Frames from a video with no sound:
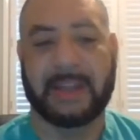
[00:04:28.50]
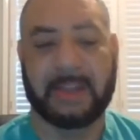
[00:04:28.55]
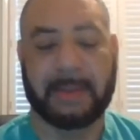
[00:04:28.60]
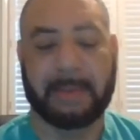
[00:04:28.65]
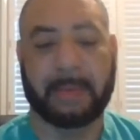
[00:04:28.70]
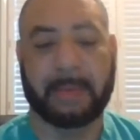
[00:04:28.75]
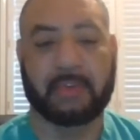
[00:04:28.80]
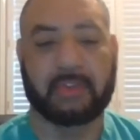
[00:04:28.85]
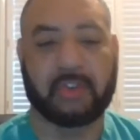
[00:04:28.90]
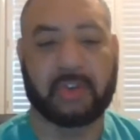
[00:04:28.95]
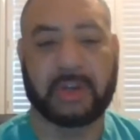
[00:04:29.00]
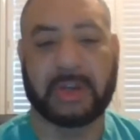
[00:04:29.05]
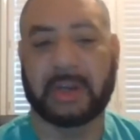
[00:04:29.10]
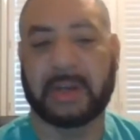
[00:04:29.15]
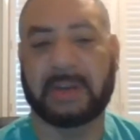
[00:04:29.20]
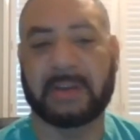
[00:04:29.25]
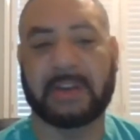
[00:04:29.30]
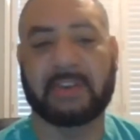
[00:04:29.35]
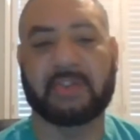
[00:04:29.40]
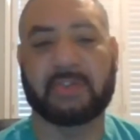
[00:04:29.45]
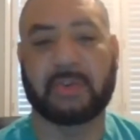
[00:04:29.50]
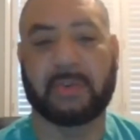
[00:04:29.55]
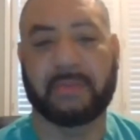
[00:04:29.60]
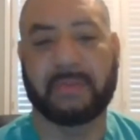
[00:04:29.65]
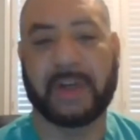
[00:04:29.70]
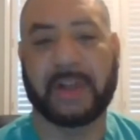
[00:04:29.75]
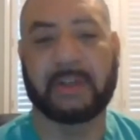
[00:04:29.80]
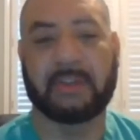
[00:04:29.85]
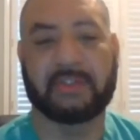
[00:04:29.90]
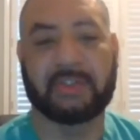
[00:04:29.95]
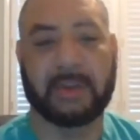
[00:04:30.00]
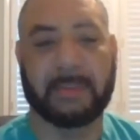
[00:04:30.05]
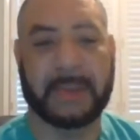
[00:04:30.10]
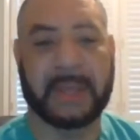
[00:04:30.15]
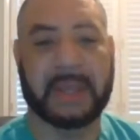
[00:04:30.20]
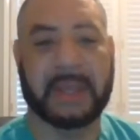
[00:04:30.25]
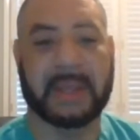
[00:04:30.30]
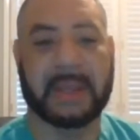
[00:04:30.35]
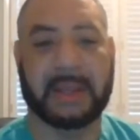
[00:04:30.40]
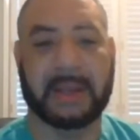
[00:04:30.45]
and then pursued an additional
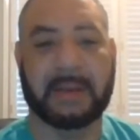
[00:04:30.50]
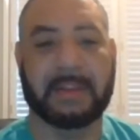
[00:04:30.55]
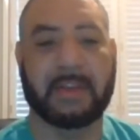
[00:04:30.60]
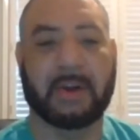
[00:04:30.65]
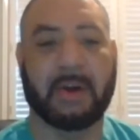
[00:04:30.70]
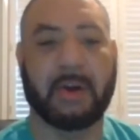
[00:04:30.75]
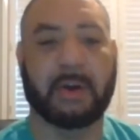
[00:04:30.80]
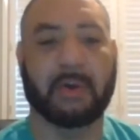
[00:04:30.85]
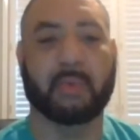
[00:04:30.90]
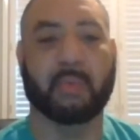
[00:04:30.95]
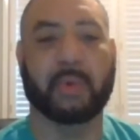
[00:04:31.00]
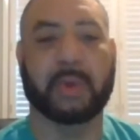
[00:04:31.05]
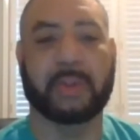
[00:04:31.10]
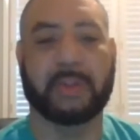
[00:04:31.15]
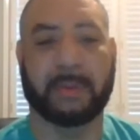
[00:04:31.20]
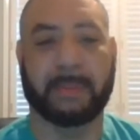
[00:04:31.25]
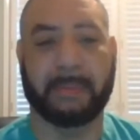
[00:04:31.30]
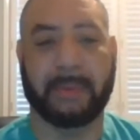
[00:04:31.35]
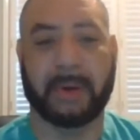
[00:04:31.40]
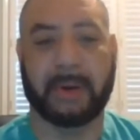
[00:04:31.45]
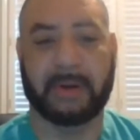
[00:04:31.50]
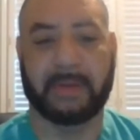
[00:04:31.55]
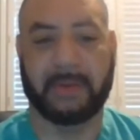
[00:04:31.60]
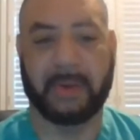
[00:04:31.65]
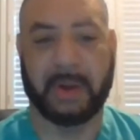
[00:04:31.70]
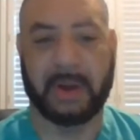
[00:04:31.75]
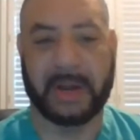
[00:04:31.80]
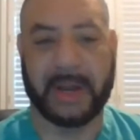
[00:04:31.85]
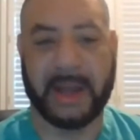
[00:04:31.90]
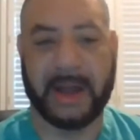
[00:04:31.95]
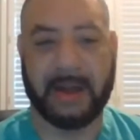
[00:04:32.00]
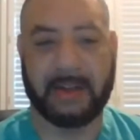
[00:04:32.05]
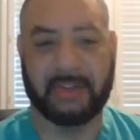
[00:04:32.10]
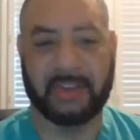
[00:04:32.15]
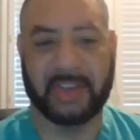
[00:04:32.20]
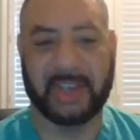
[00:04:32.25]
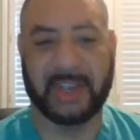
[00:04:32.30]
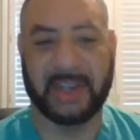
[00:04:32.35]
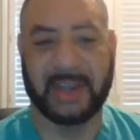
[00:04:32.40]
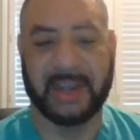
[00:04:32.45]
fellowship in the heart rhythm part of
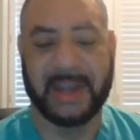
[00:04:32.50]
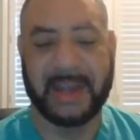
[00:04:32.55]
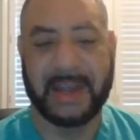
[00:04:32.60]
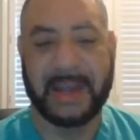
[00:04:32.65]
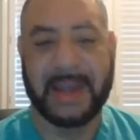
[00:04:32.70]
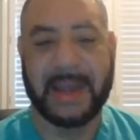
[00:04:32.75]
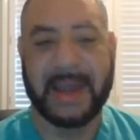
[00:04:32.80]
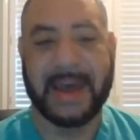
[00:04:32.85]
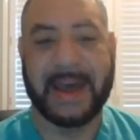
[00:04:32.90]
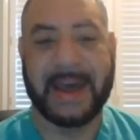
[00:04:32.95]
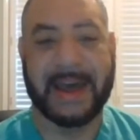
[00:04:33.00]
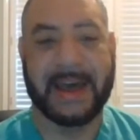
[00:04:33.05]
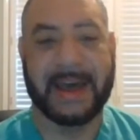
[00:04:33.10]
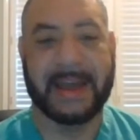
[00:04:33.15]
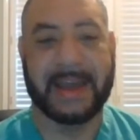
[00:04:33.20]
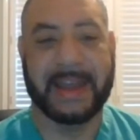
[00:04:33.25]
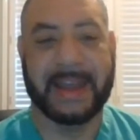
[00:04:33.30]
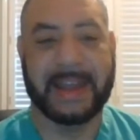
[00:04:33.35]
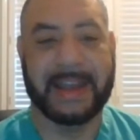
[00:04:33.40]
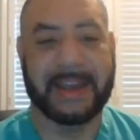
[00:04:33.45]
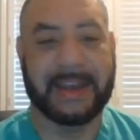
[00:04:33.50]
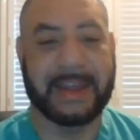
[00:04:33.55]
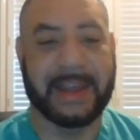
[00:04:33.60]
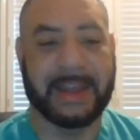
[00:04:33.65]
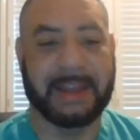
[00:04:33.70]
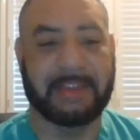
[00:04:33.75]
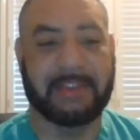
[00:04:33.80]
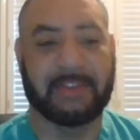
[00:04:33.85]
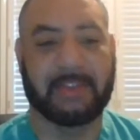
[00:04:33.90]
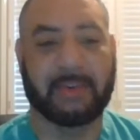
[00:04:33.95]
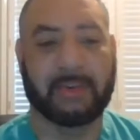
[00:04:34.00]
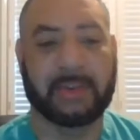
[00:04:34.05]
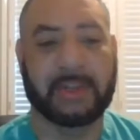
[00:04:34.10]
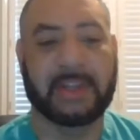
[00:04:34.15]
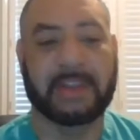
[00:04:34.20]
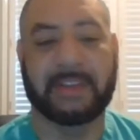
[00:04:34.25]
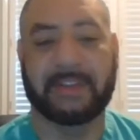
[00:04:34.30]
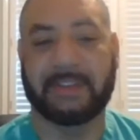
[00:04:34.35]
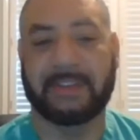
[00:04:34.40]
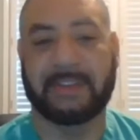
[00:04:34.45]
cardiology. And
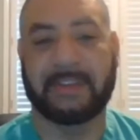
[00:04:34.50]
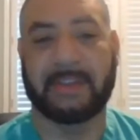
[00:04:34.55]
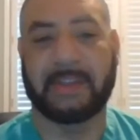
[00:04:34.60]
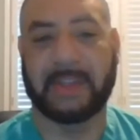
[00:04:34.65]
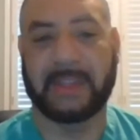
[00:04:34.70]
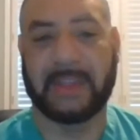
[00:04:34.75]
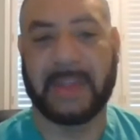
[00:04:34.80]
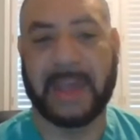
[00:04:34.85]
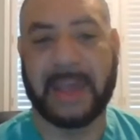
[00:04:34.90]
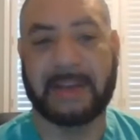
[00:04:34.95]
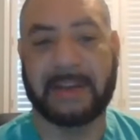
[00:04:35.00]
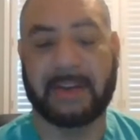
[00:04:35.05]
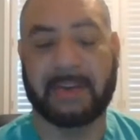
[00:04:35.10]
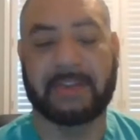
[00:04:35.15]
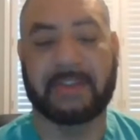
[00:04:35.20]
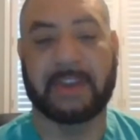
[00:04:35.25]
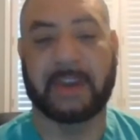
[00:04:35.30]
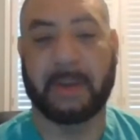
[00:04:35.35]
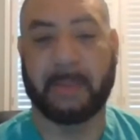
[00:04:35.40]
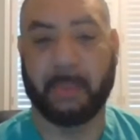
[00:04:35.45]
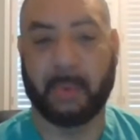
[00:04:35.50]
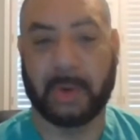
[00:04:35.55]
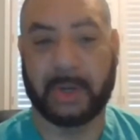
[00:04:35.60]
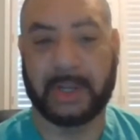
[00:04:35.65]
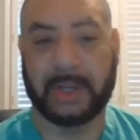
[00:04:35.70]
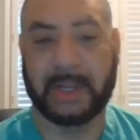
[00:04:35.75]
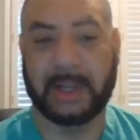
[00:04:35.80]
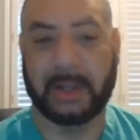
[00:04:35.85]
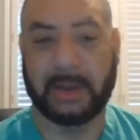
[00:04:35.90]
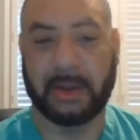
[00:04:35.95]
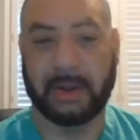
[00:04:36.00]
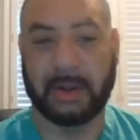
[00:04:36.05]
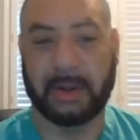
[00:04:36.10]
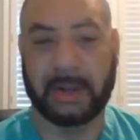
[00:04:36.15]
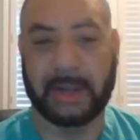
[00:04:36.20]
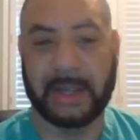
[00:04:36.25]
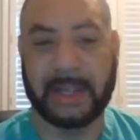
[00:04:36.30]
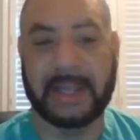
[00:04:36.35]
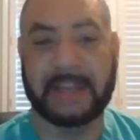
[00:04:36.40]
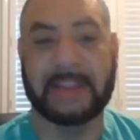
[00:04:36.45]
certainly this is something that, is the number one
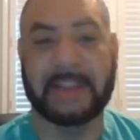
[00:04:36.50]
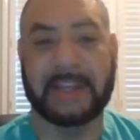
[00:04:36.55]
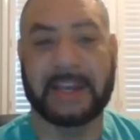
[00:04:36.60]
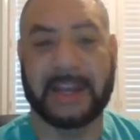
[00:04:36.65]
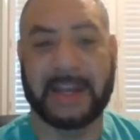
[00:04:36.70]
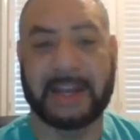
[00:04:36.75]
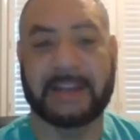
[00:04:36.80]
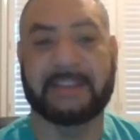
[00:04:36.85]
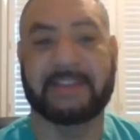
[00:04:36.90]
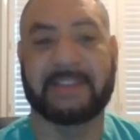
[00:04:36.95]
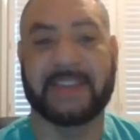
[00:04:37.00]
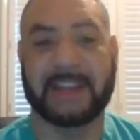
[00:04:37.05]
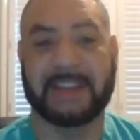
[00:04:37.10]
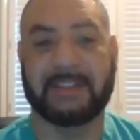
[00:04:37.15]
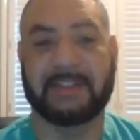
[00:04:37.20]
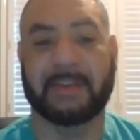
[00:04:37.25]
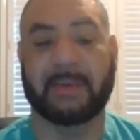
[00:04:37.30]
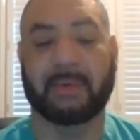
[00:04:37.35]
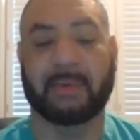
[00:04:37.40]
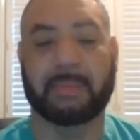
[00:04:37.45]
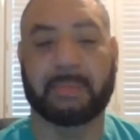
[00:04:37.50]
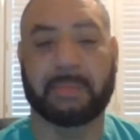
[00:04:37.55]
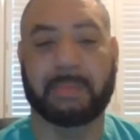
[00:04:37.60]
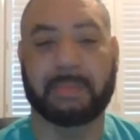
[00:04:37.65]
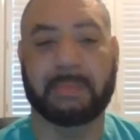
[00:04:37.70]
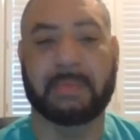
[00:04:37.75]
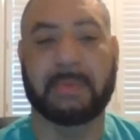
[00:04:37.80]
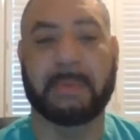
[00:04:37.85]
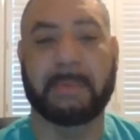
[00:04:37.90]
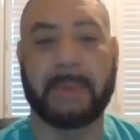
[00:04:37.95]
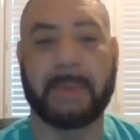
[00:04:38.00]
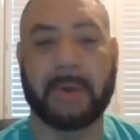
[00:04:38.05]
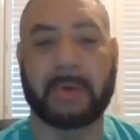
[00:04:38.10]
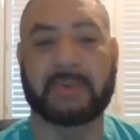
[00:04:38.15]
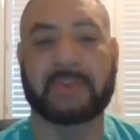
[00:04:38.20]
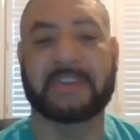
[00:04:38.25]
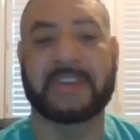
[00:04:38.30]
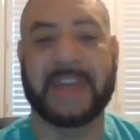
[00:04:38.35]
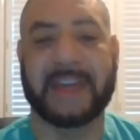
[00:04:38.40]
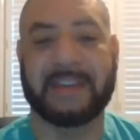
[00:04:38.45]
killer in the United States. So the
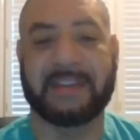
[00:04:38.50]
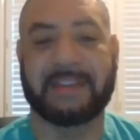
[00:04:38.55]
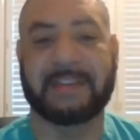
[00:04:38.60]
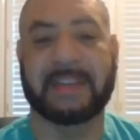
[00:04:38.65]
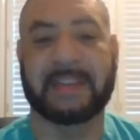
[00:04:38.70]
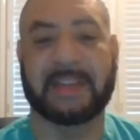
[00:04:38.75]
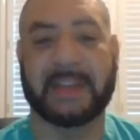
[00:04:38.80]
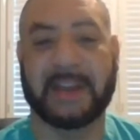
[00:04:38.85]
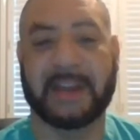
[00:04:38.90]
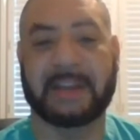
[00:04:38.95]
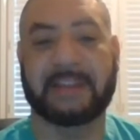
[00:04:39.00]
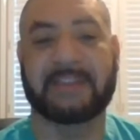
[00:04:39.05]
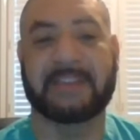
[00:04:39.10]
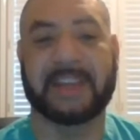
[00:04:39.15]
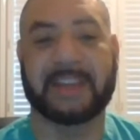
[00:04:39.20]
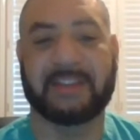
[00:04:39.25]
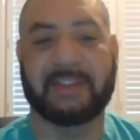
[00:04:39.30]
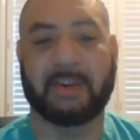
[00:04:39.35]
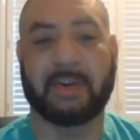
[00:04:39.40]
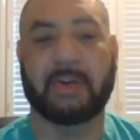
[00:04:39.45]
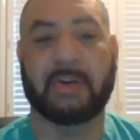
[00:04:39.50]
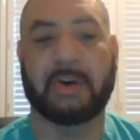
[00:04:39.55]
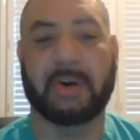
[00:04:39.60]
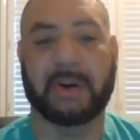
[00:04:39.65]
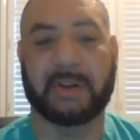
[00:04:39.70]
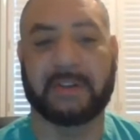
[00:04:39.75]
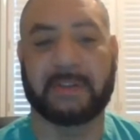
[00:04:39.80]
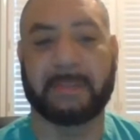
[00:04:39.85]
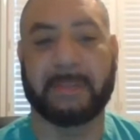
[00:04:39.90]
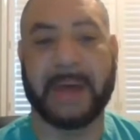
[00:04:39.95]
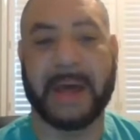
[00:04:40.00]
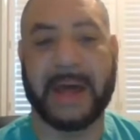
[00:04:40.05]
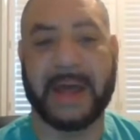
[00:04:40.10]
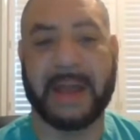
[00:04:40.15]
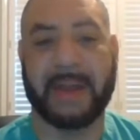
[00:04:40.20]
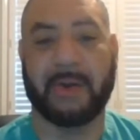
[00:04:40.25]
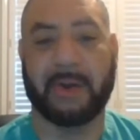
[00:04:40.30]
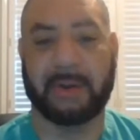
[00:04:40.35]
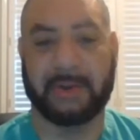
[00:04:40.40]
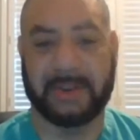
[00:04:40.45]
most deaths in the United States are caused
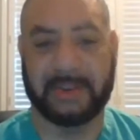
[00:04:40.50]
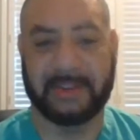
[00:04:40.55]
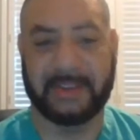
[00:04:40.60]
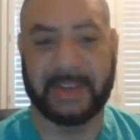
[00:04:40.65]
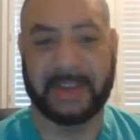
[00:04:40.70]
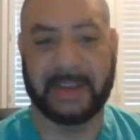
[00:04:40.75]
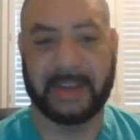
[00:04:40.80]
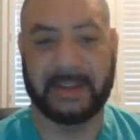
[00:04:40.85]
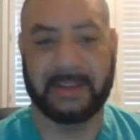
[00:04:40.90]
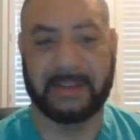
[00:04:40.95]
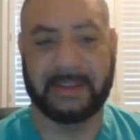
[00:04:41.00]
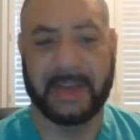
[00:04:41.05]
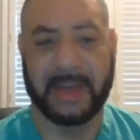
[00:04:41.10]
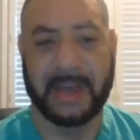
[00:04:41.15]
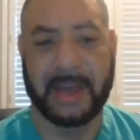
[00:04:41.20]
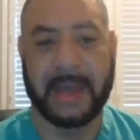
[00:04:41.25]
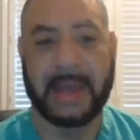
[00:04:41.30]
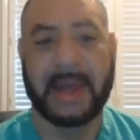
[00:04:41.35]
by heart disease.